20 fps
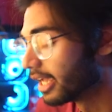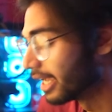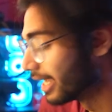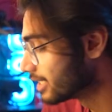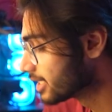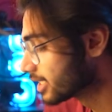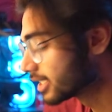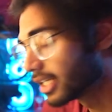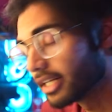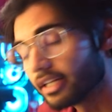
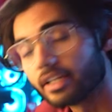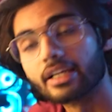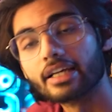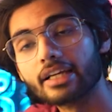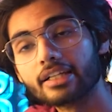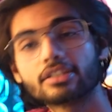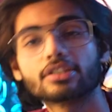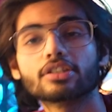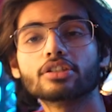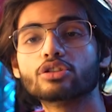it's
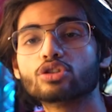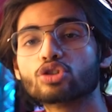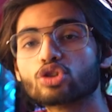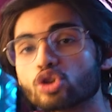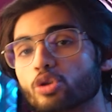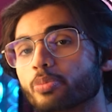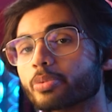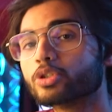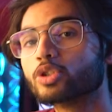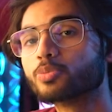still
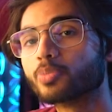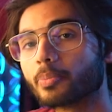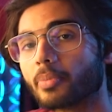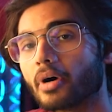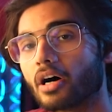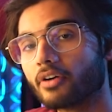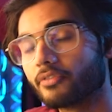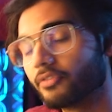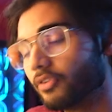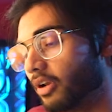super
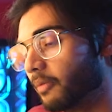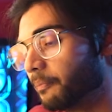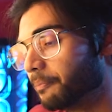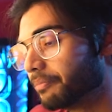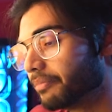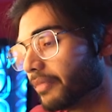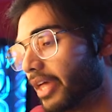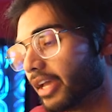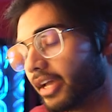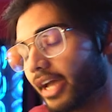powerful.
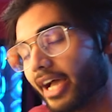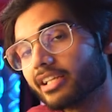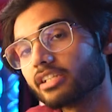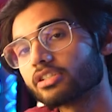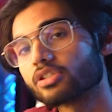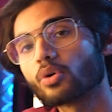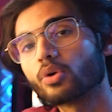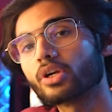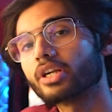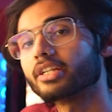I just
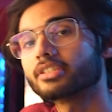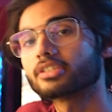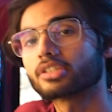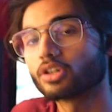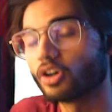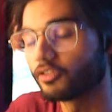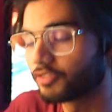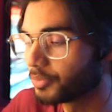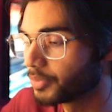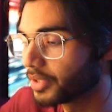told it it's a
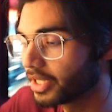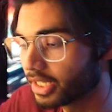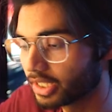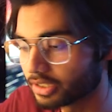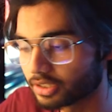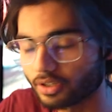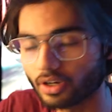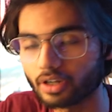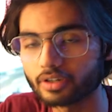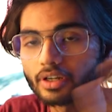coffee bean.
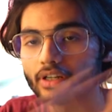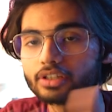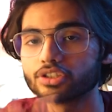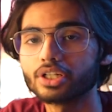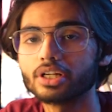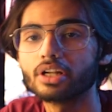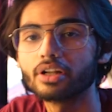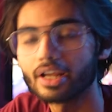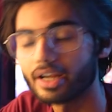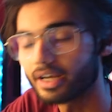It's gonna
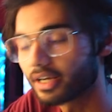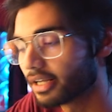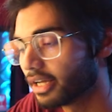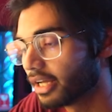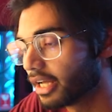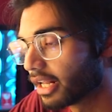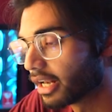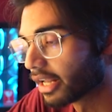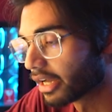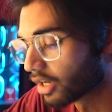generate
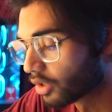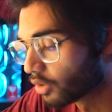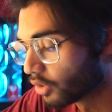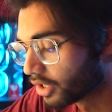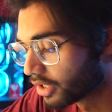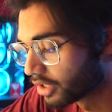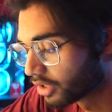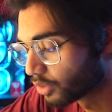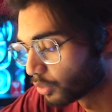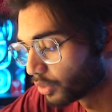a
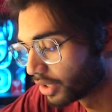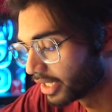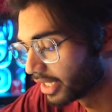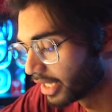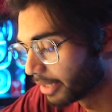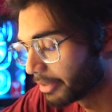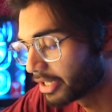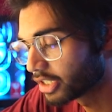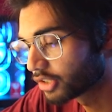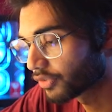good 2D
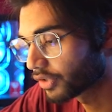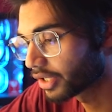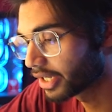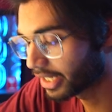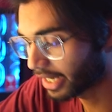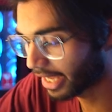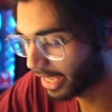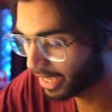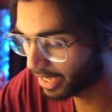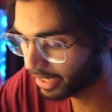image for
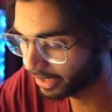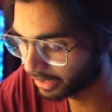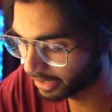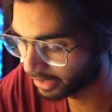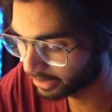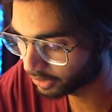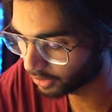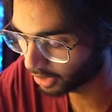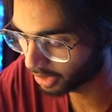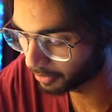it, and
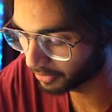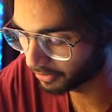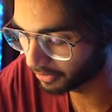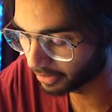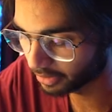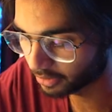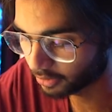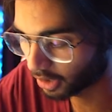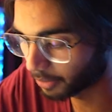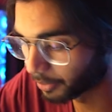it's gonna
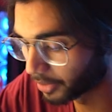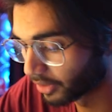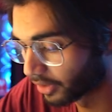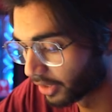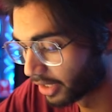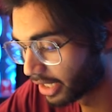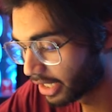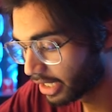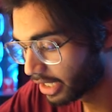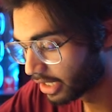be
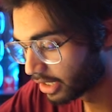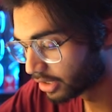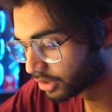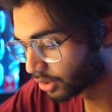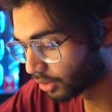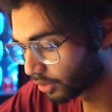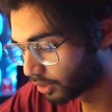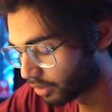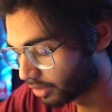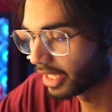good.
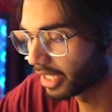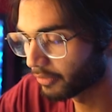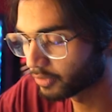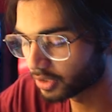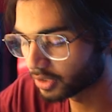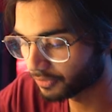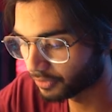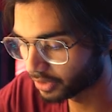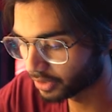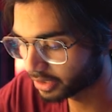So that was
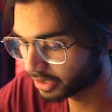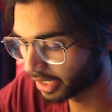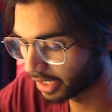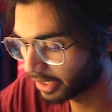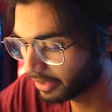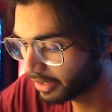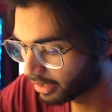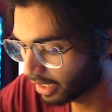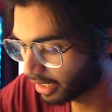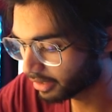the first
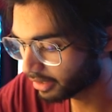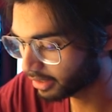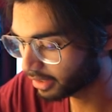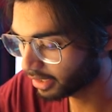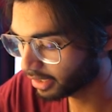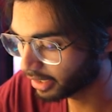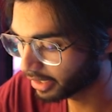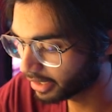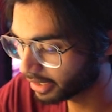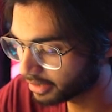thing. The other
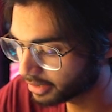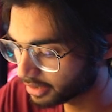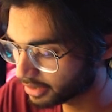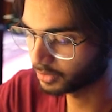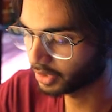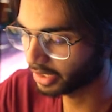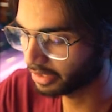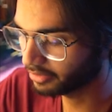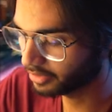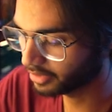thing is
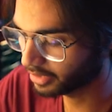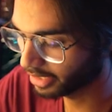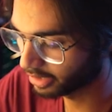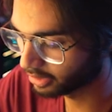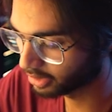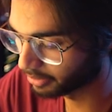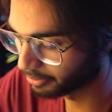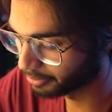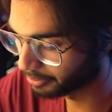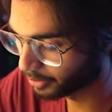I just
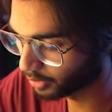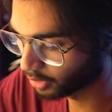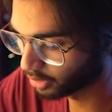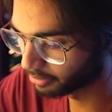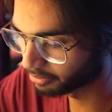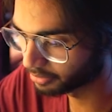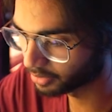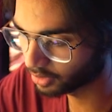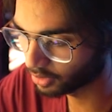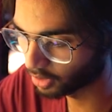some
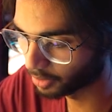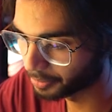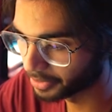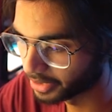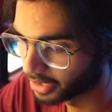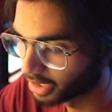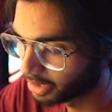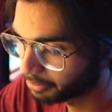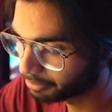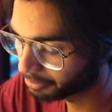prompts
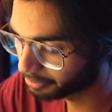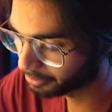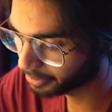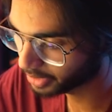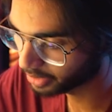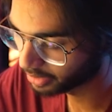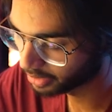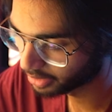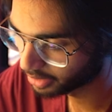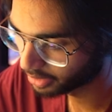copied up
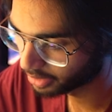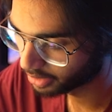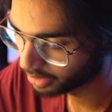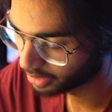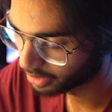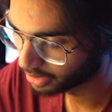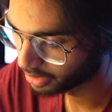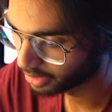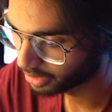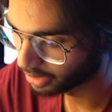
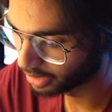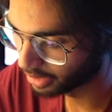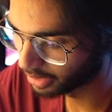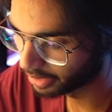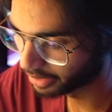in